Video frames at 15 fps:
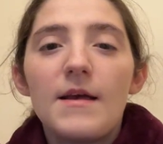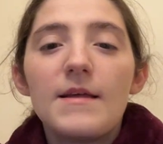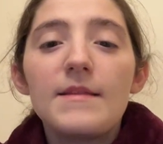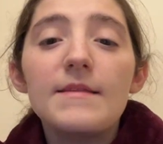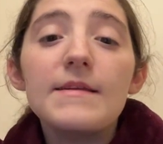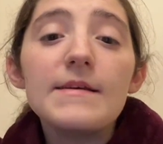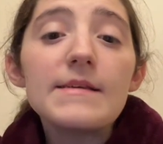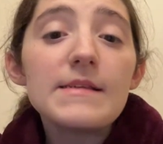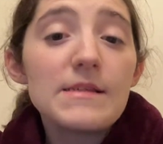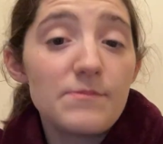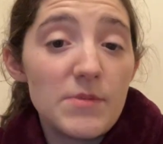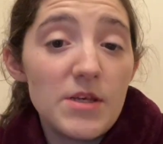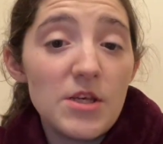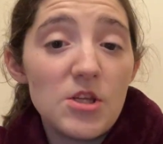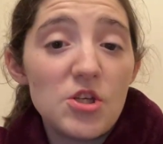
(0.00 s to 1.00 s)
This
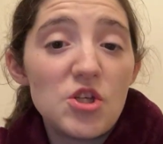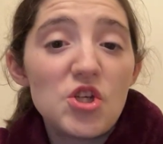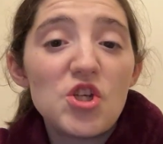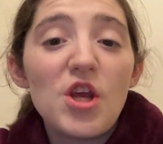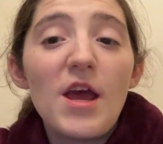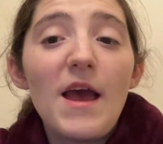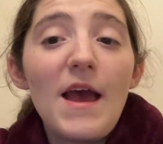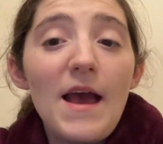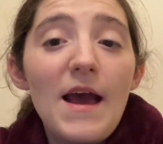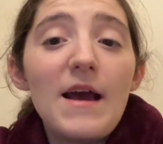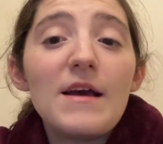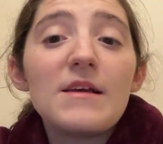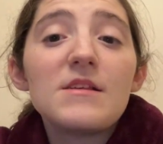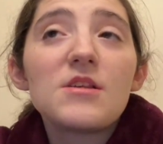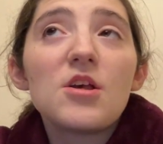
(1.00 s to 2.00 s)
speech
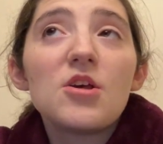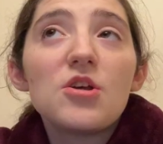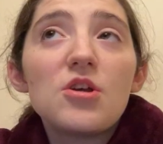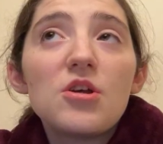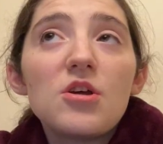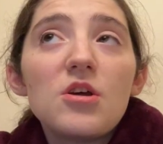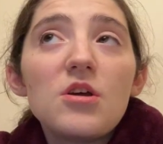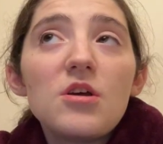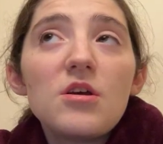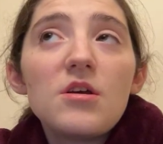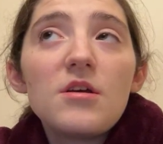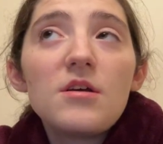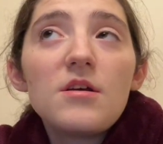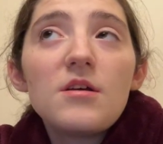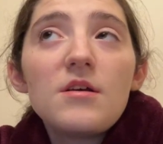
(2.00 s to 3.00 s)
has
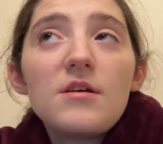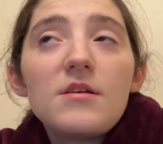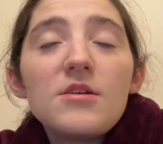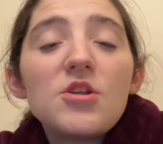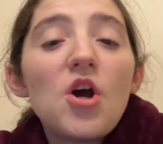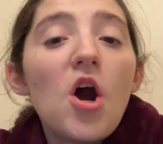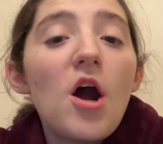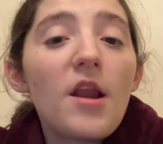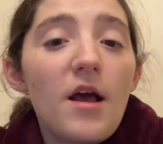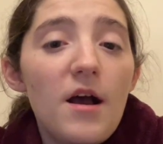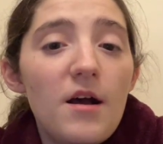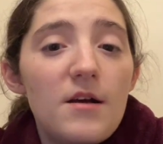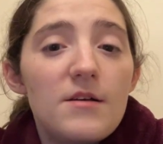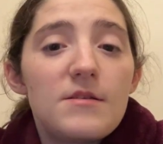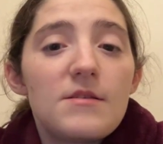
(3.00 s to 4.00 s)
taught
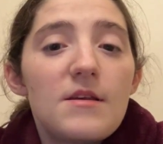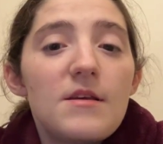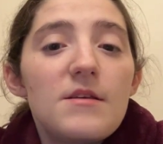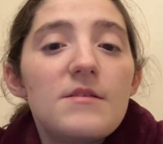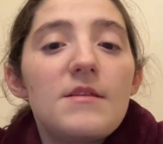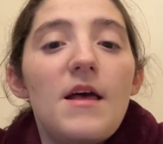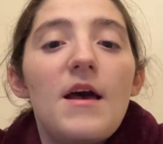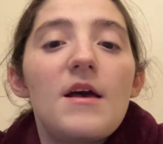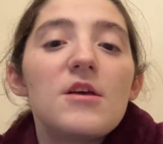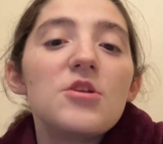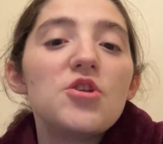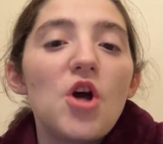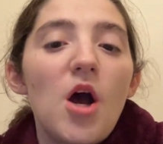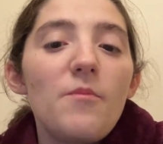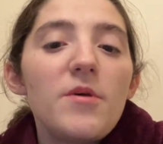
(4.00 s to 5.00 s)
us is that
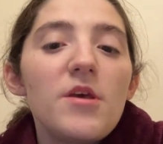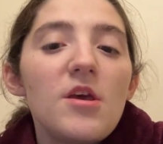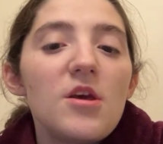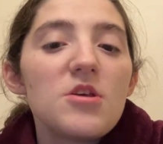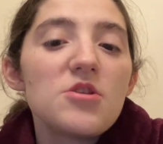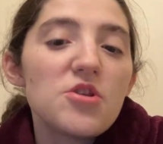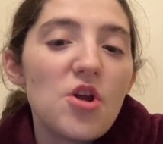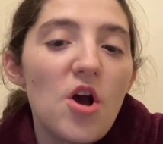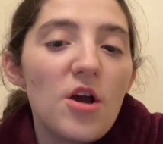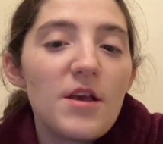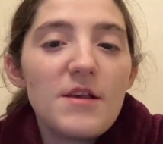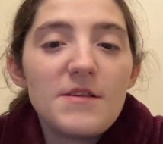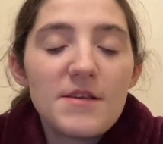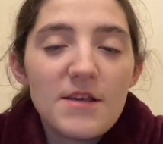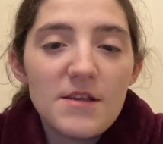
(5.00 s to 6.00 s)
adopting a dog
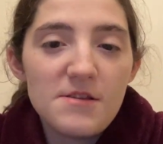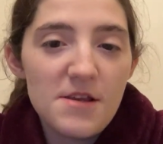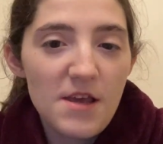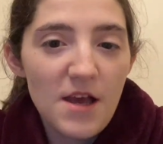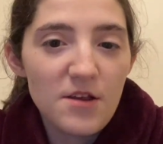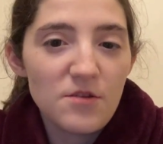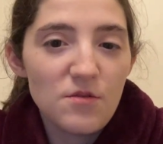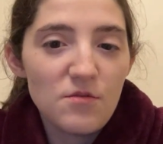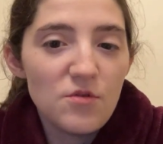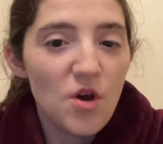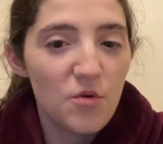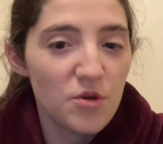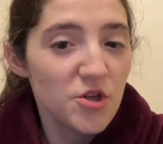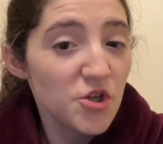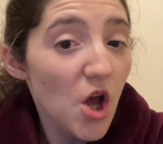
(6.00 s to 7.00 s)
is easy as
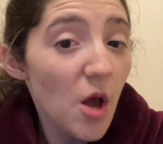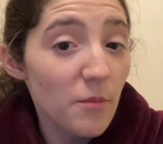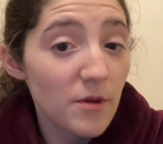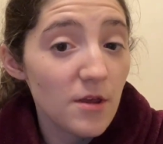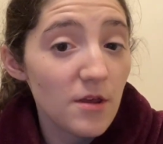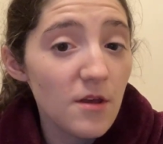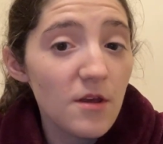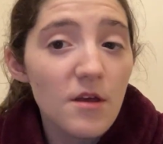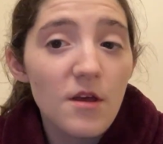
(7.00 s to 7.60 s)
going shopping.